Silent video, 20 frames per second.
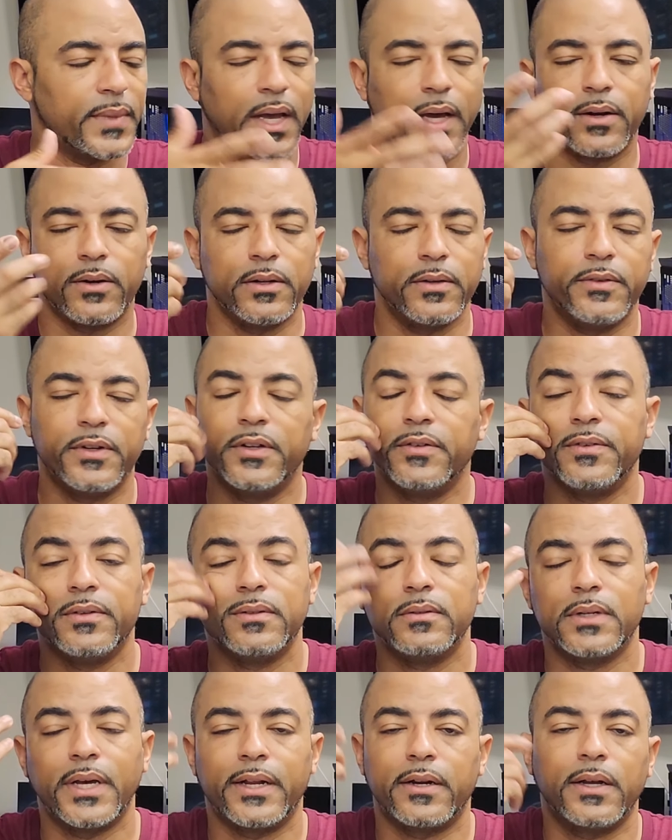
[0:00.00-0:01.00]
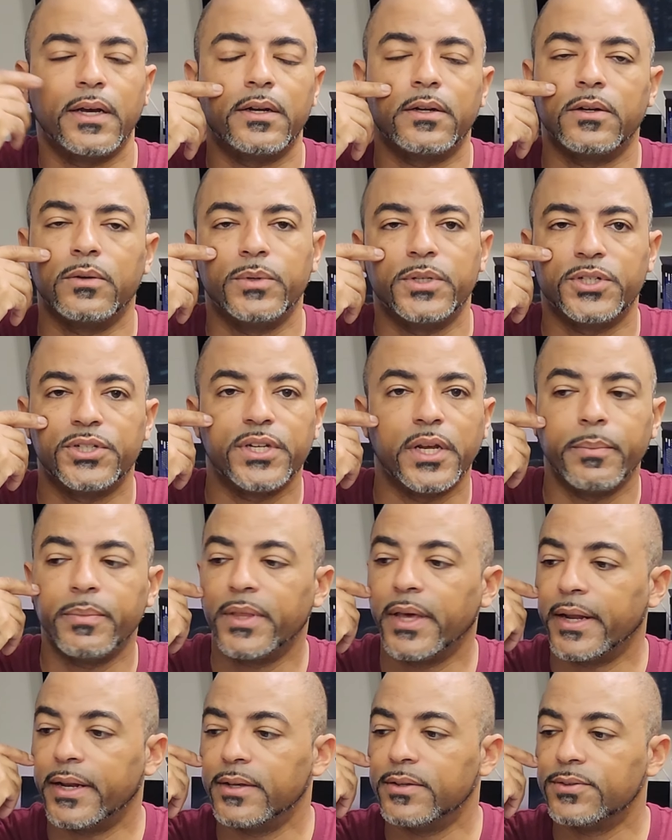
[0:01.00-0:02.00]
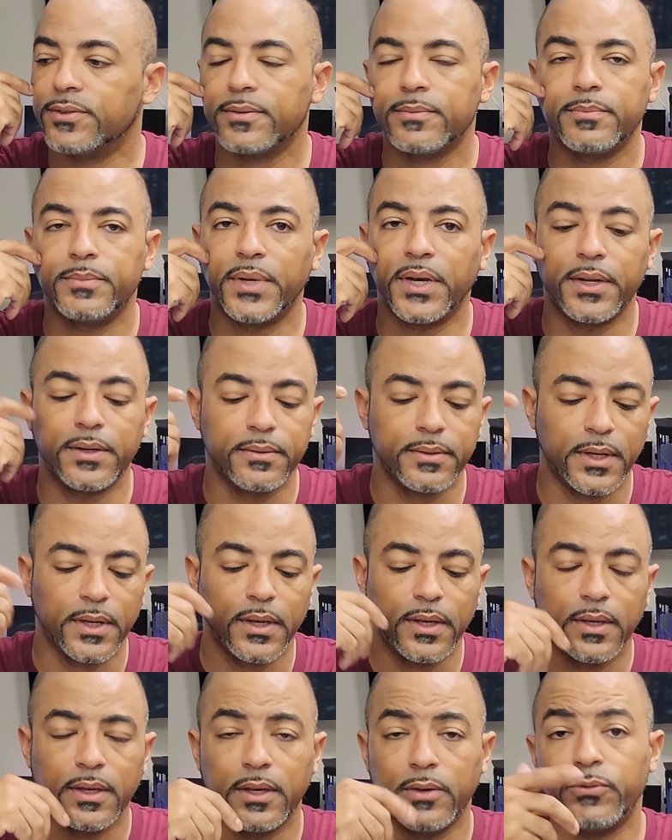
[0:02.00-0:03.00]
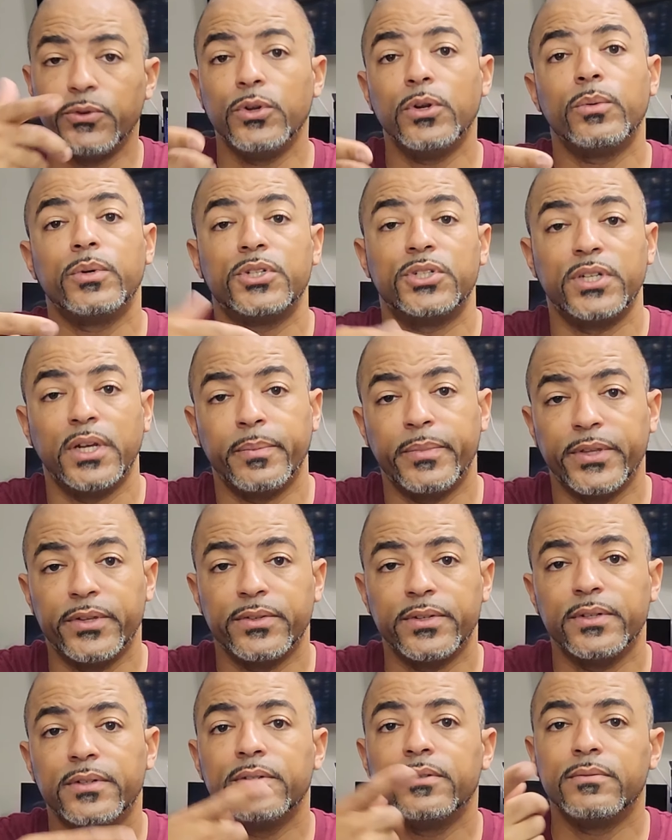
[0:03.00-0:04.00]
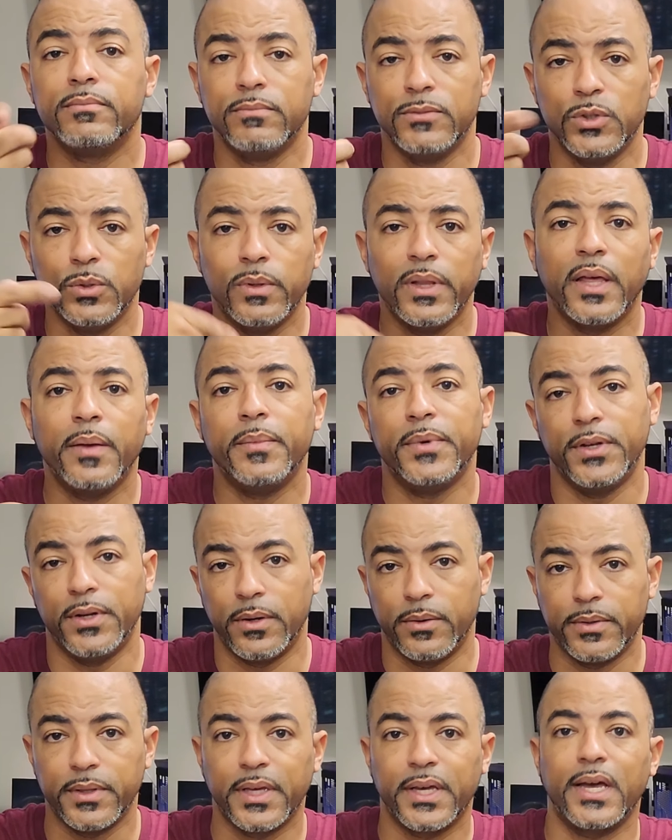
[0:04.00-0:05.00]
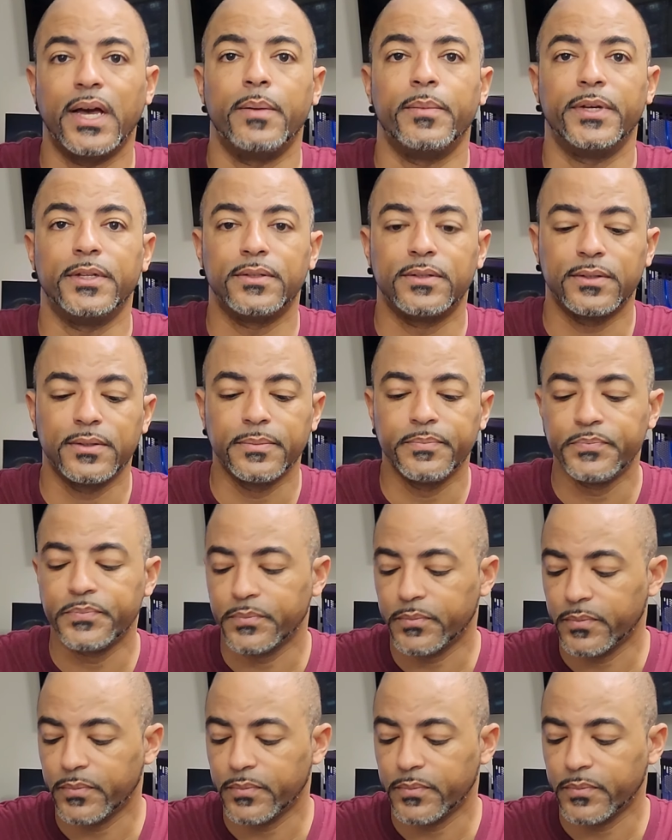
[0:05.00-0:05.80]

I don't know what shape that is, but if you know what shape this is, you let me know in the comments.